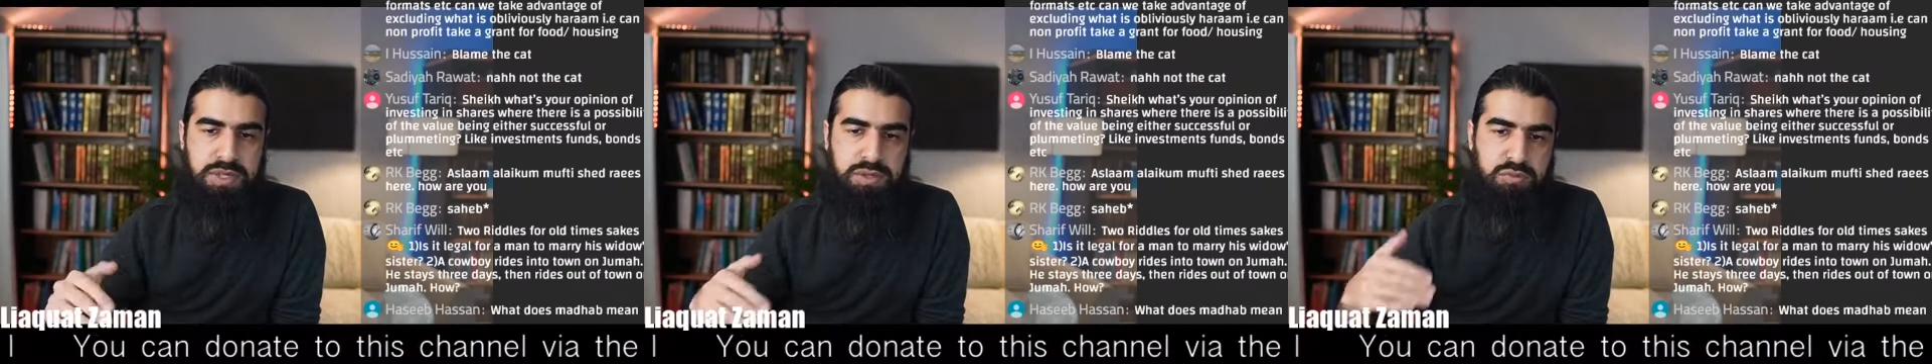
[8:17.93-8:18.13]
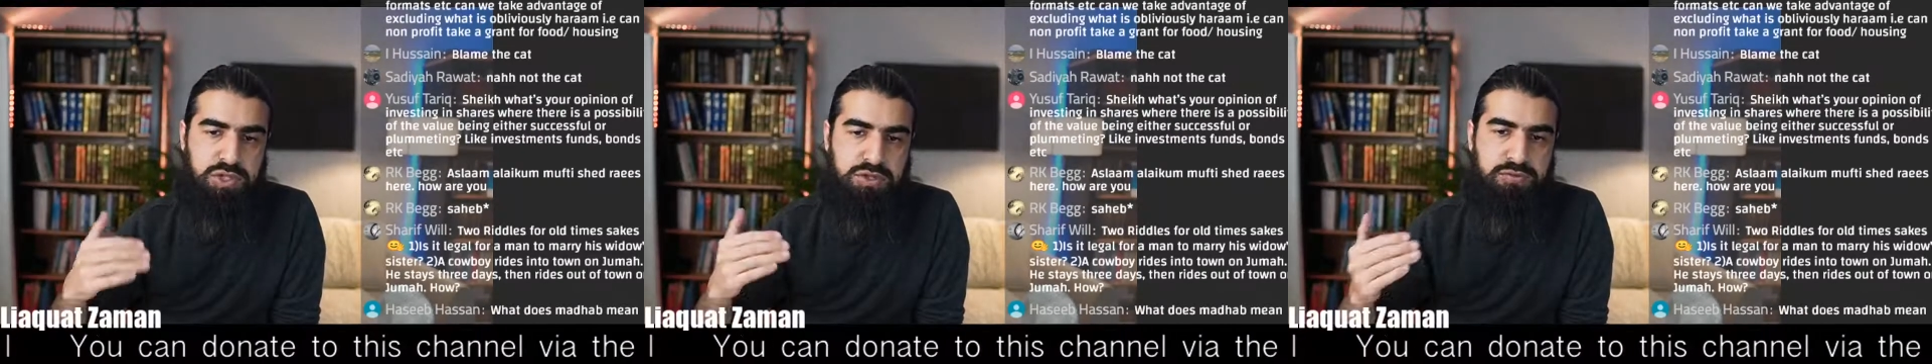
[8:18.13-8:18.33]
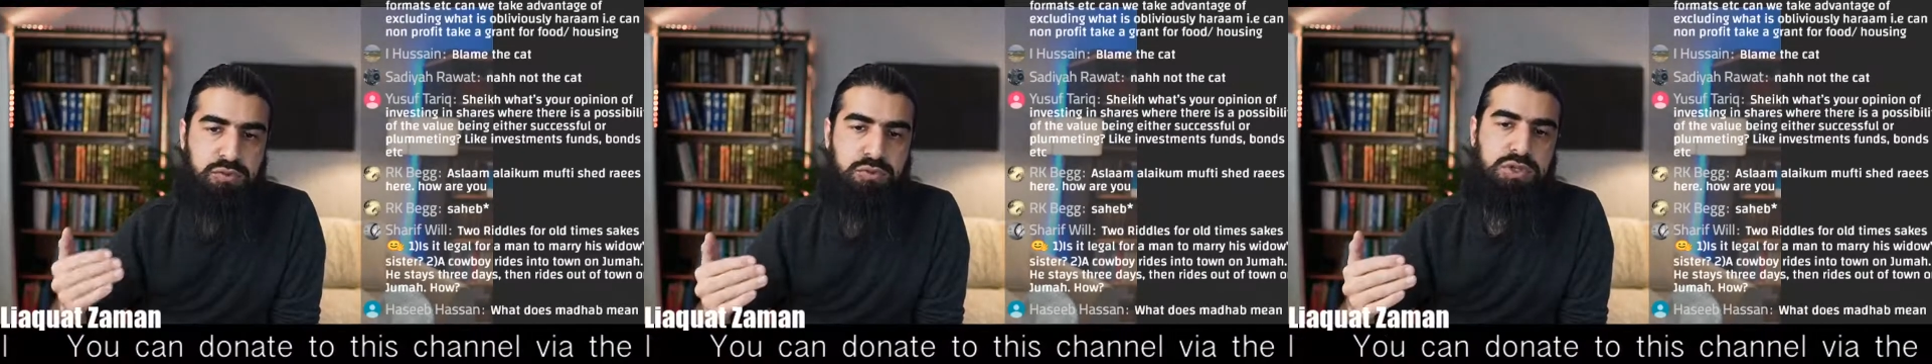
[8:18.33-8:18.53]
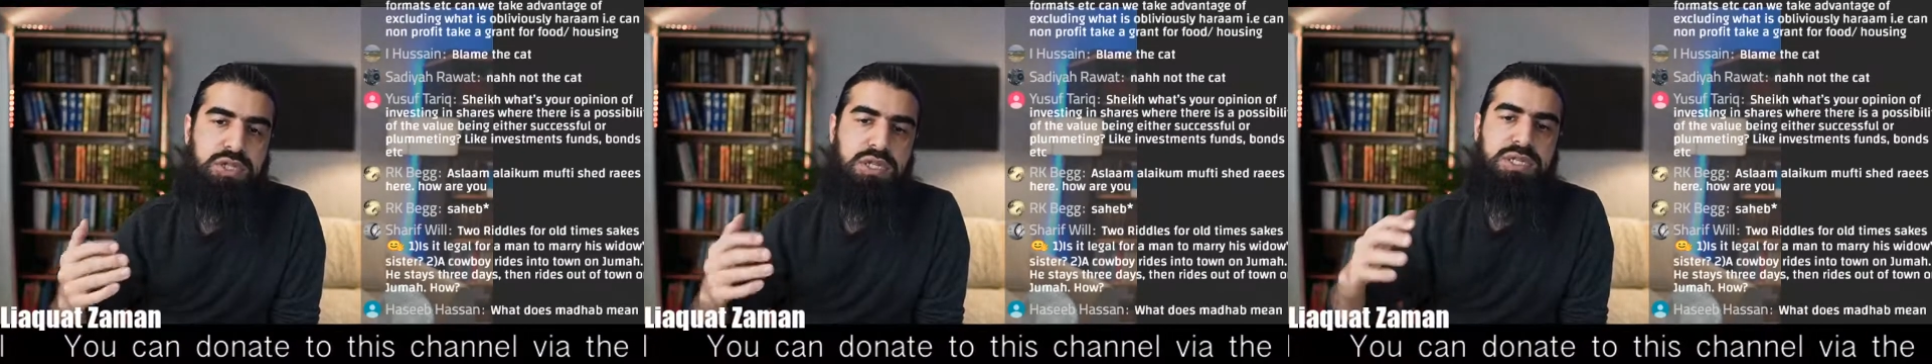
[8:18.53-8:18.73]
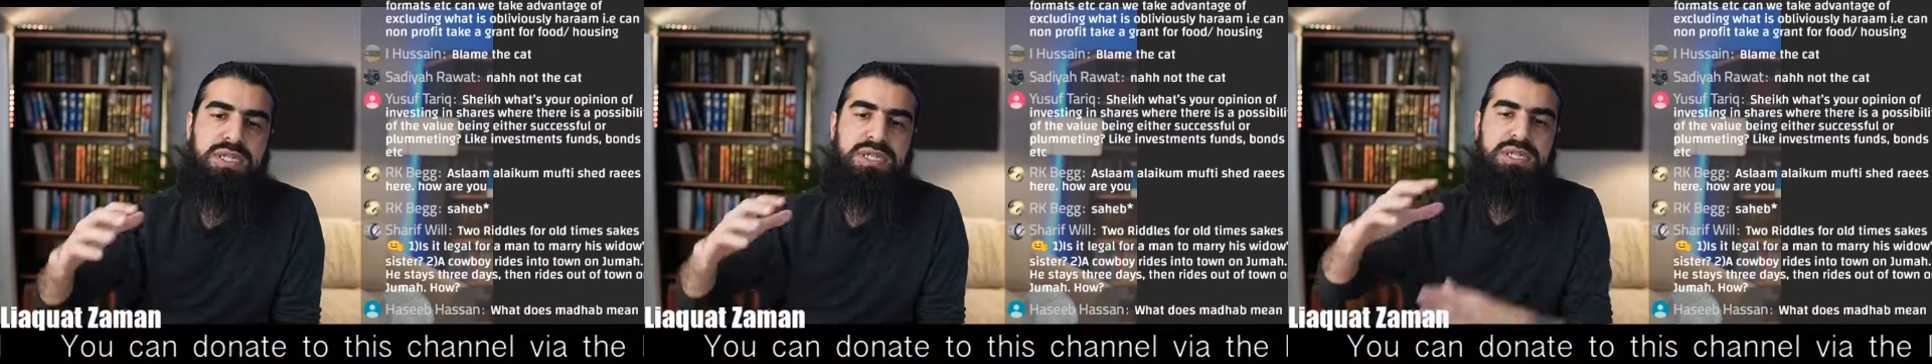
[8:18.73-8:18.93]
which falls
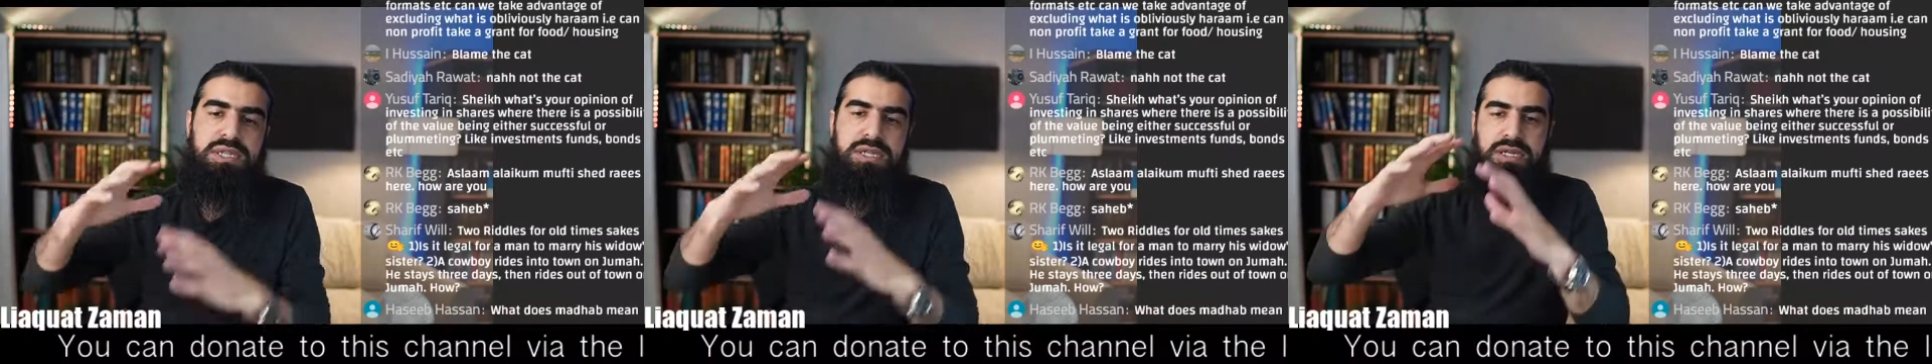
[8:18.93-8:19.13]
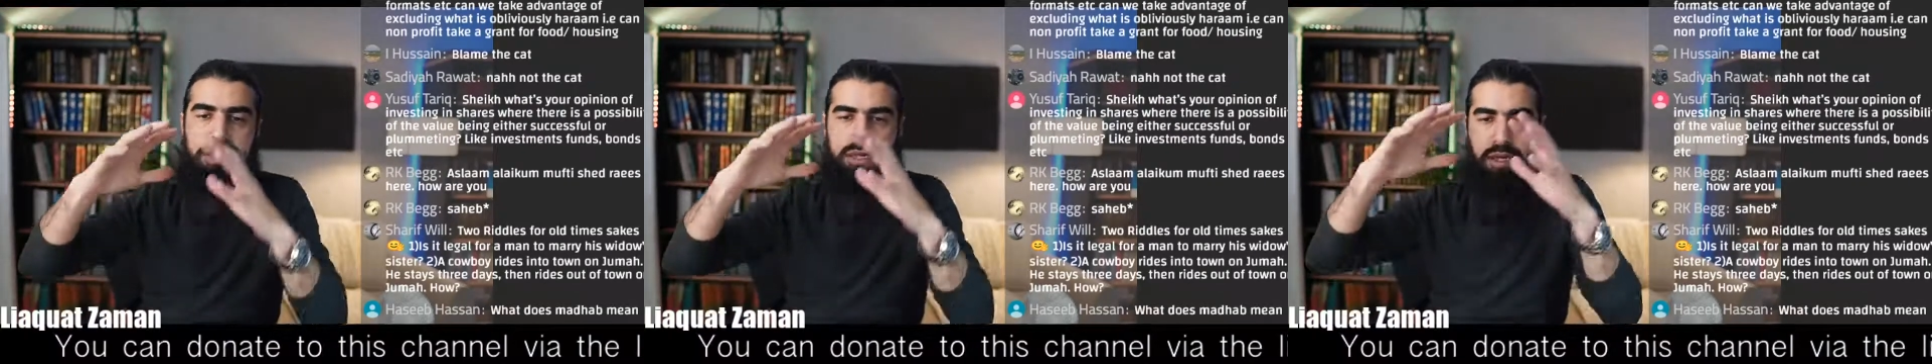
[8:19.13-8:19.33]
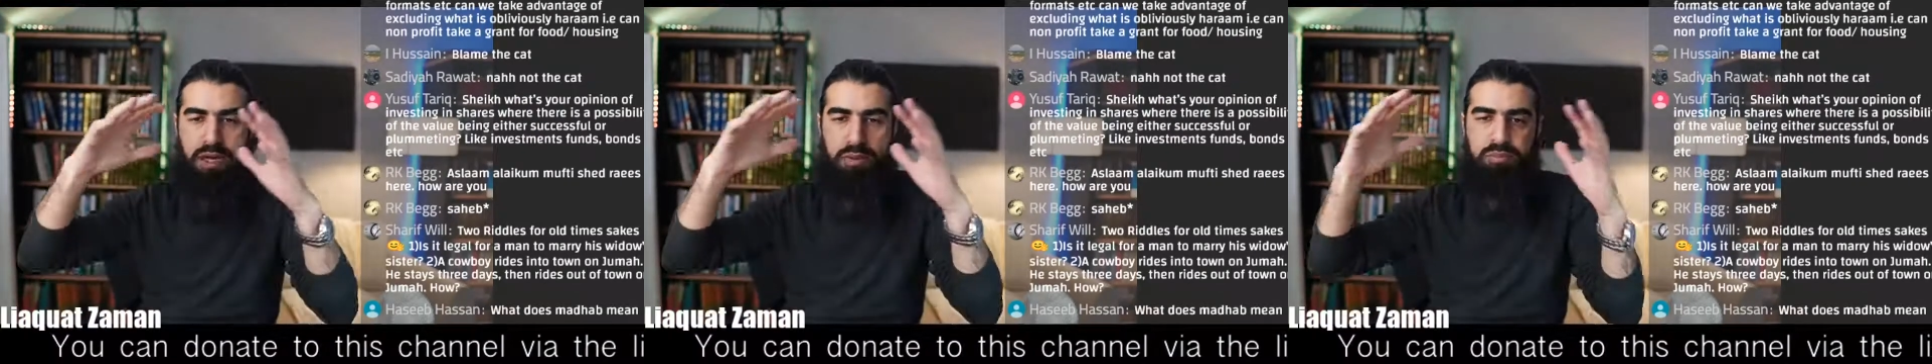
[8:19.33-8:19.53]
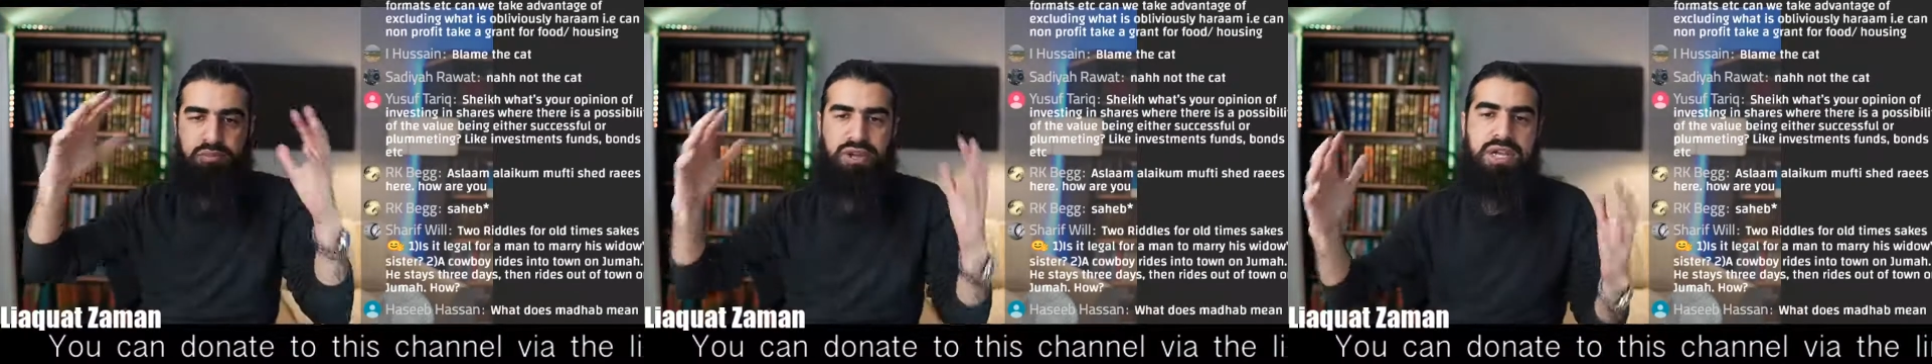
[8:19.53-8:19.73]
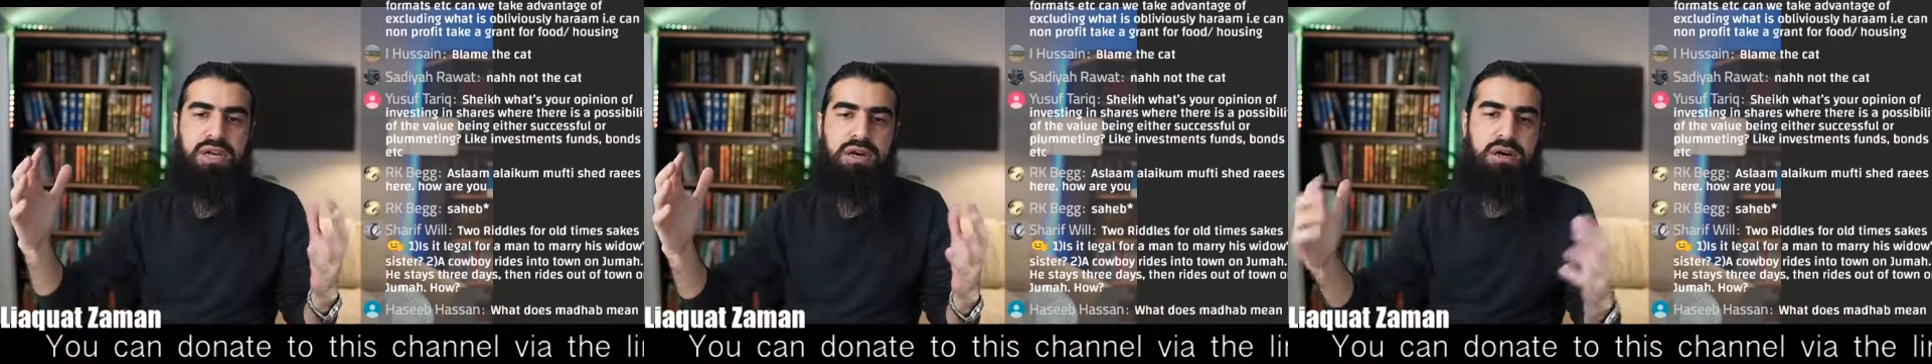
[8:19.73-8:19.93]
under the
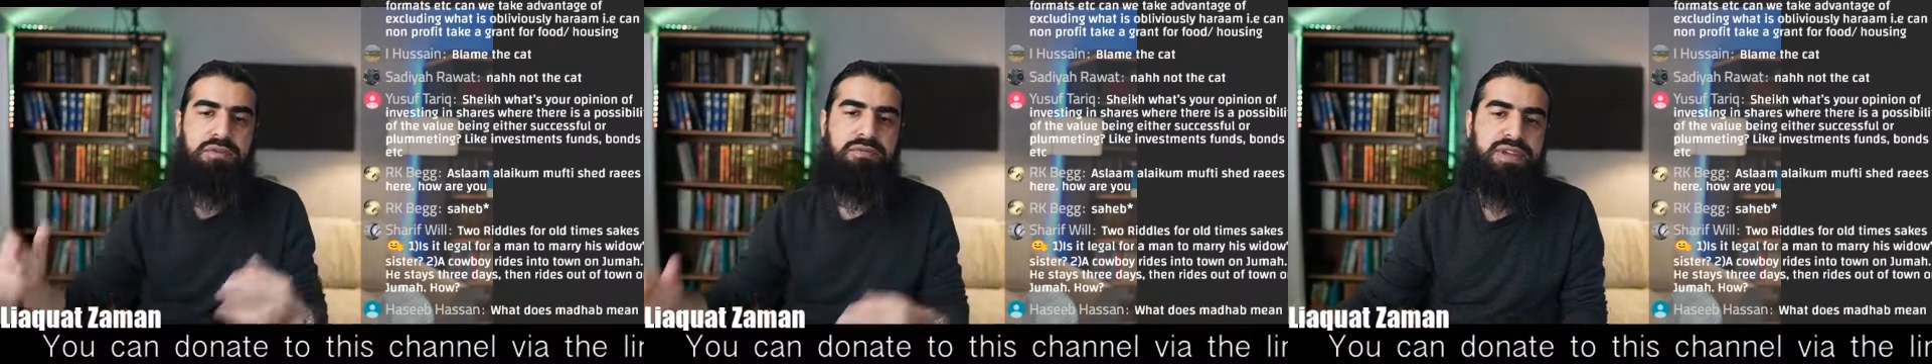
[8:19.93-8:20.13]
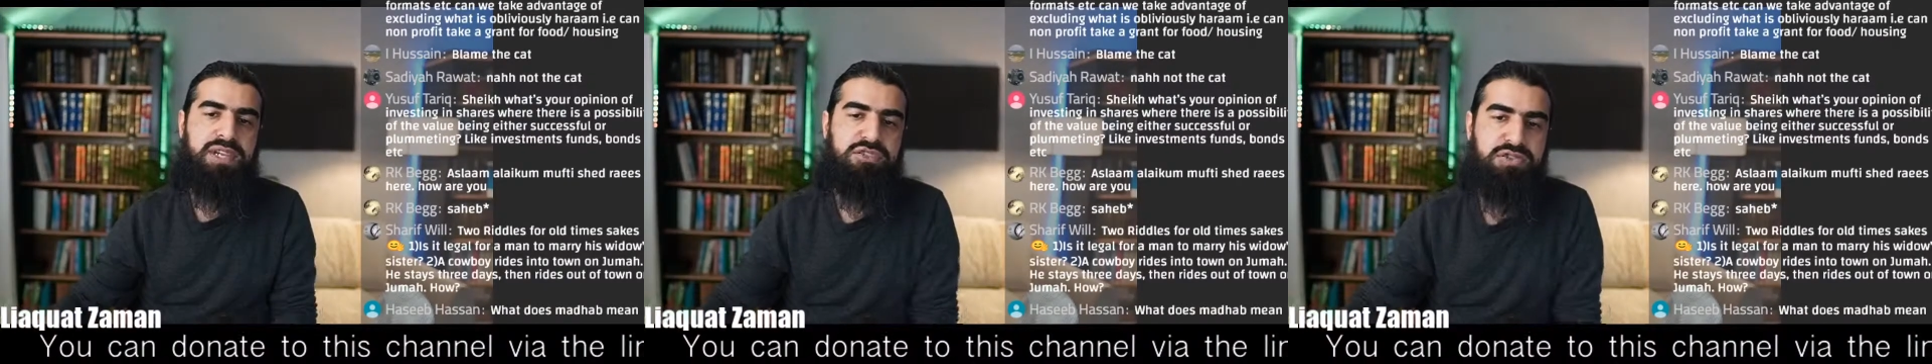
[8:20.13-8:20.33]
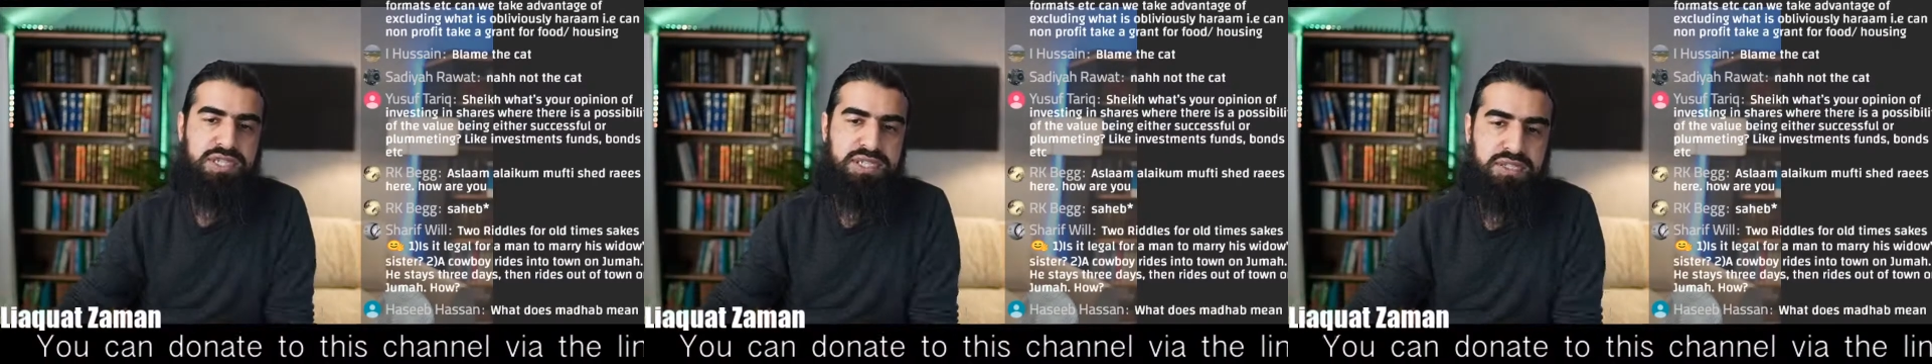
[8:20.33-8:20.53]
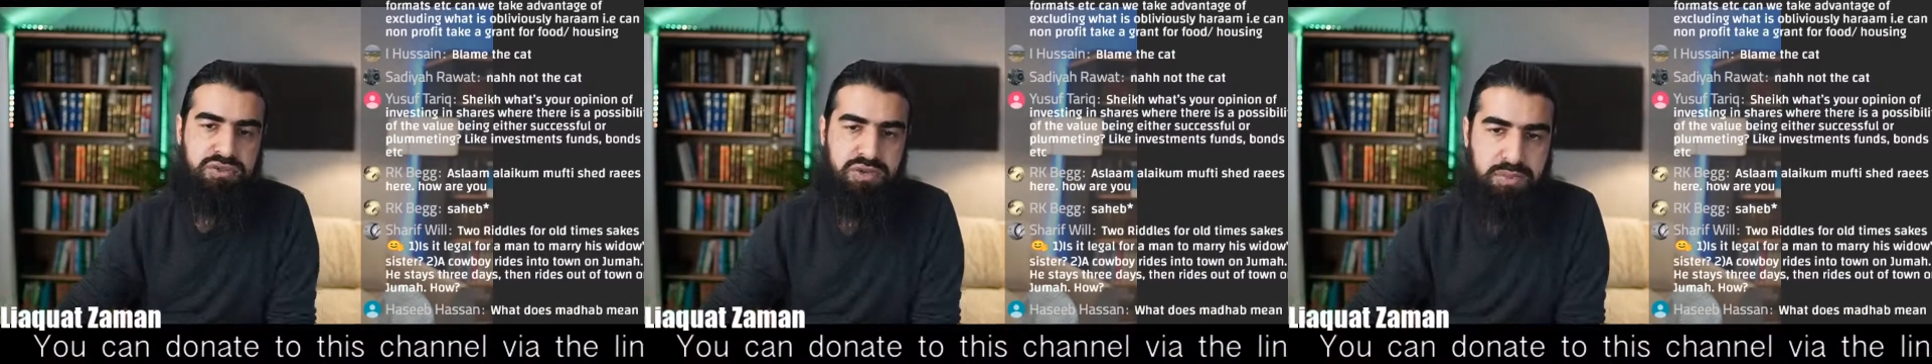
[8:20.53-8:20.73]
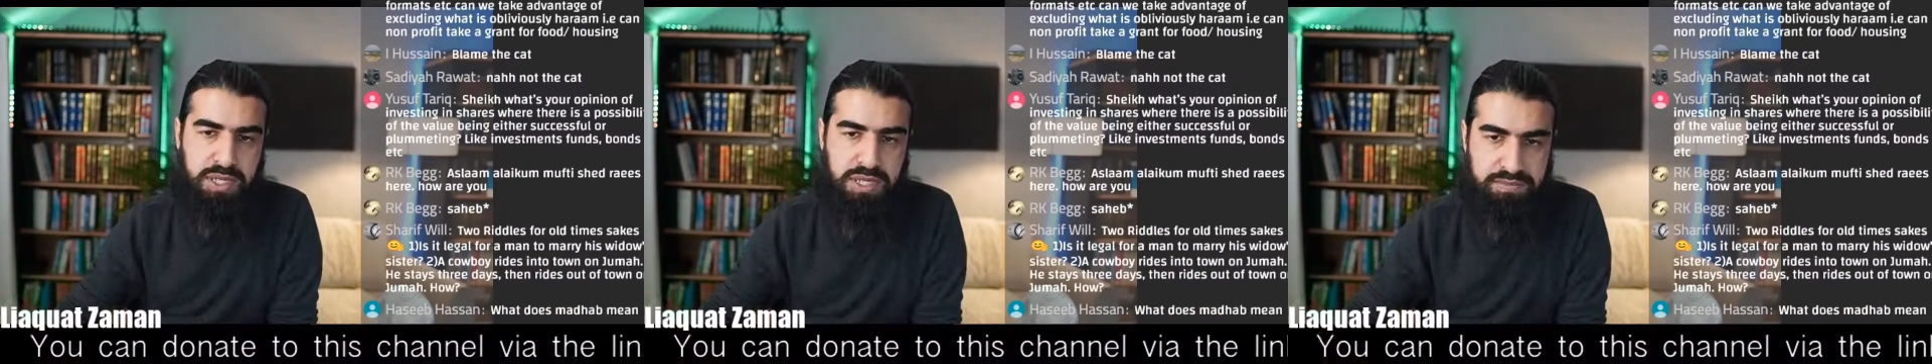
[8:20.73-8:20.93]
umbrella of interest
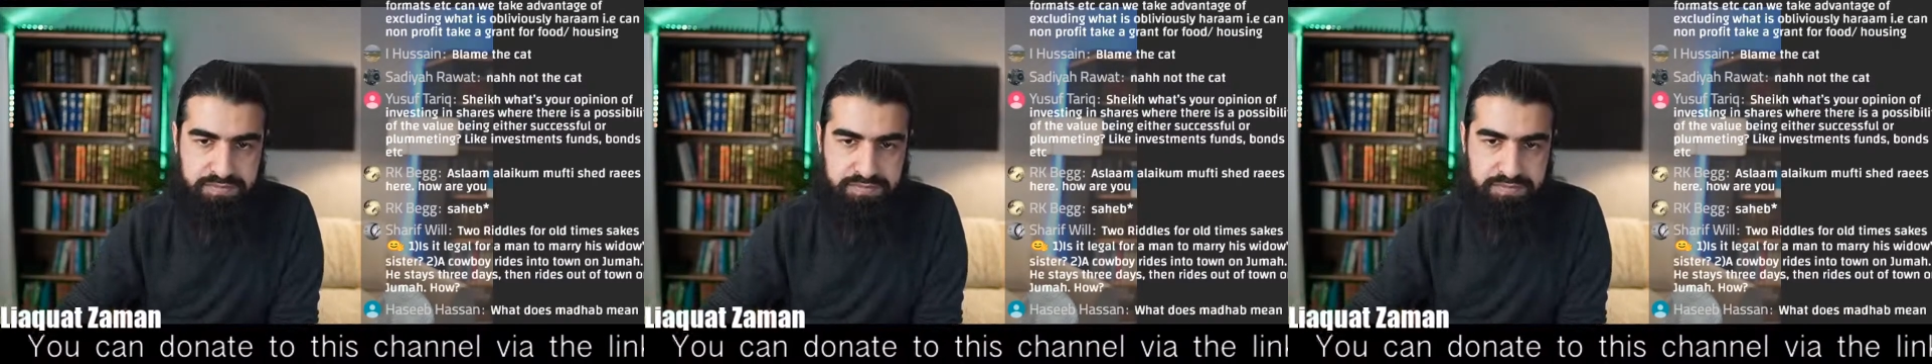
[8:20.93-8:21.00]
riba.